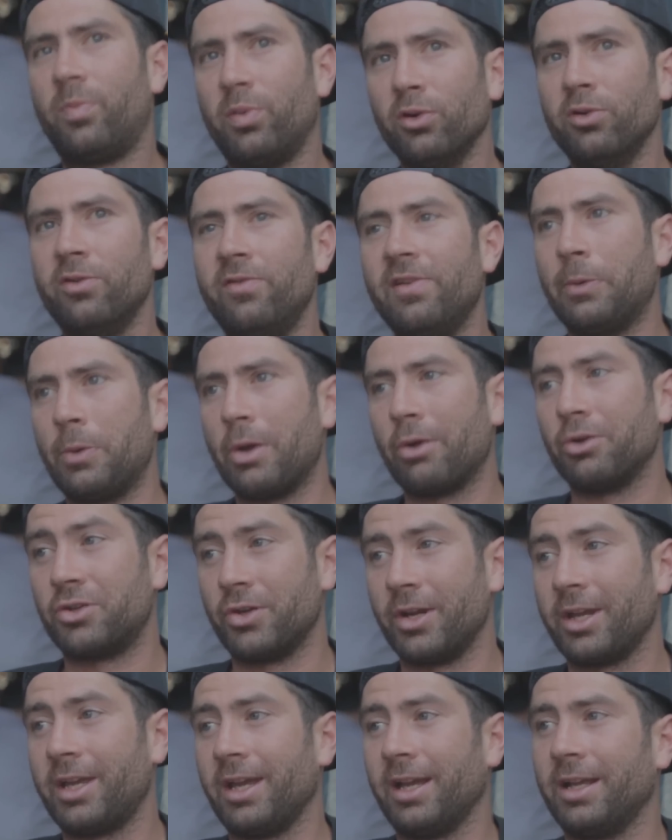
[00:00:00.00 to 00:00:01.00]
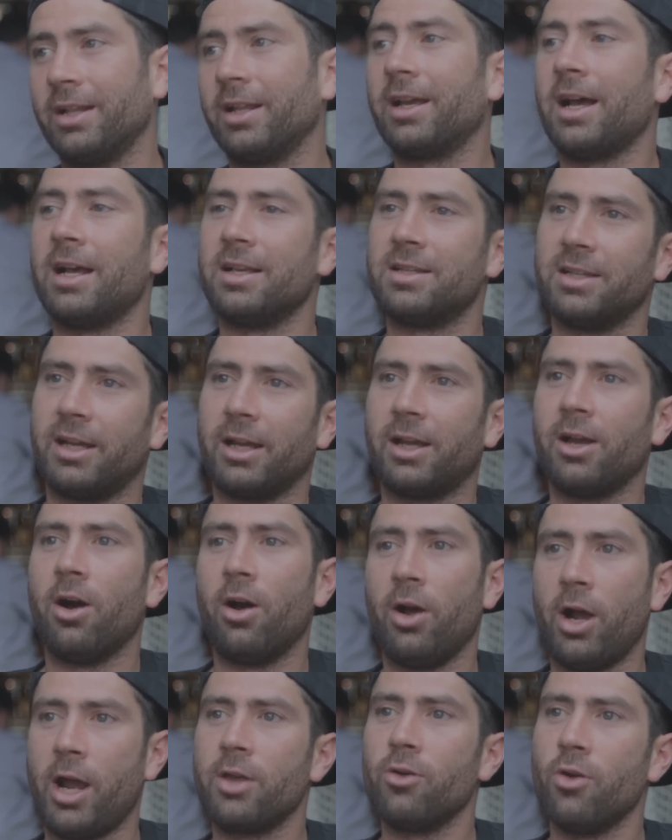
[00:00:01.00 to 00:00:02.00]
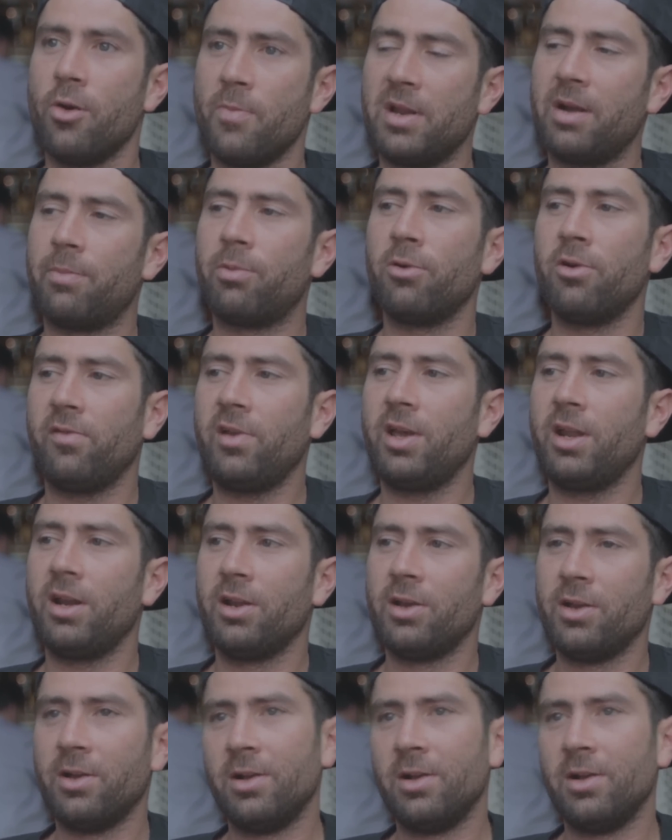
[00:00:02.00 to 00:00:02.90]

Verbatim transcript: Prove that we were drinking. And the guy's like, all right, you want me to prove it?